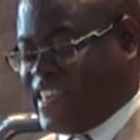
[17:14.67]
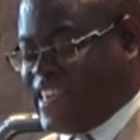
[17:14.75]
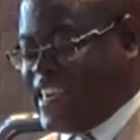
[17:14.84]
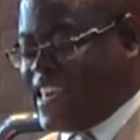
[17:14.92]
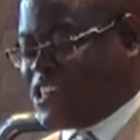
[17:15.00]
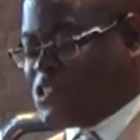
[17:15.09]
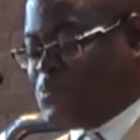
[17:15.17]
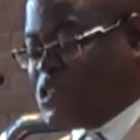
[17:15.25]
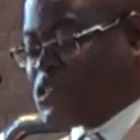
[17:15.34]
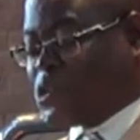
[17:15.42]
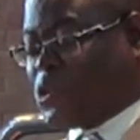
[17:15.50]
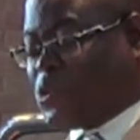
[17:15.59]
He has been
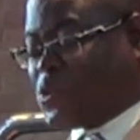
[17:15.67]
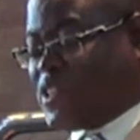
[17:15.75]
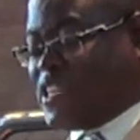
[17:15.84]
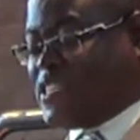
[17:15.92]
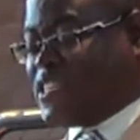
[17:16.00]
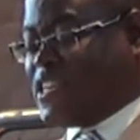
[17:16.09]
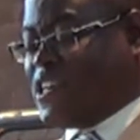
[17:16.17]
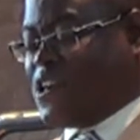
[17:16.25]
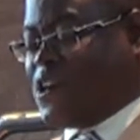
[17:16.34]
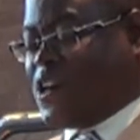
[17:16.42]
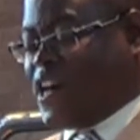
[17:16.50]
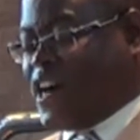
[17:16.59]
told that
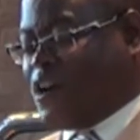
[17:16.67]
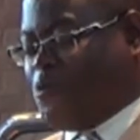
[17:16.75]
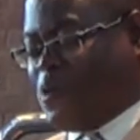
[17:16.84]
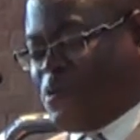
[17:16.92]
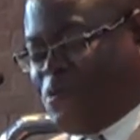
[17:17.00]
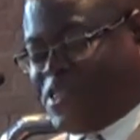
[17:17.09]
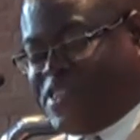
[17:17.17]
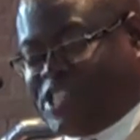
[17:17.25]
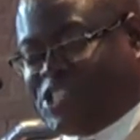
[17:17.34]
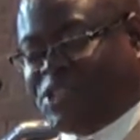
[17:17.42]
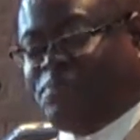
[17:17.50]
uh, with, with, this